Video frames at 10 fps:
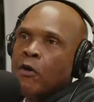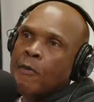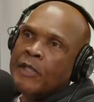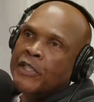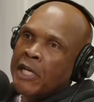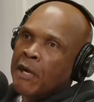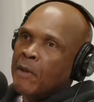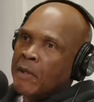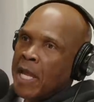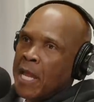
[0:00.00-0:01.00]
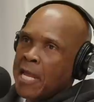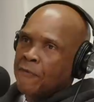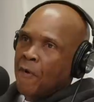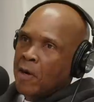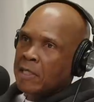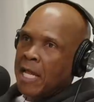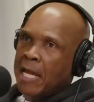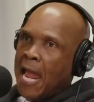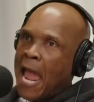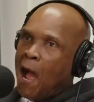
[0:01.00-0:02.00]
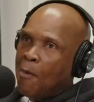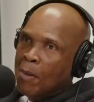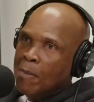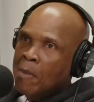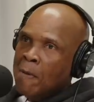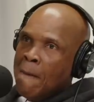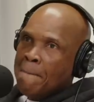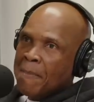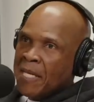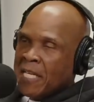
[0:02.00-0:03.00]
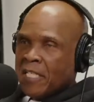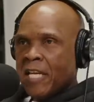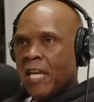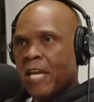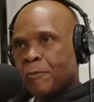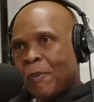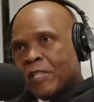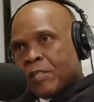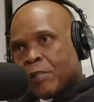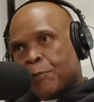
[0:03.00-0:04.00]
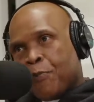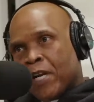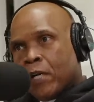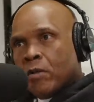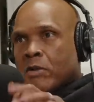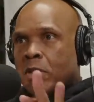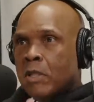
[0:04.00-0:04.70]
on with Janelle Monáe as far as like album? Because it, has oh. been some sprinkles.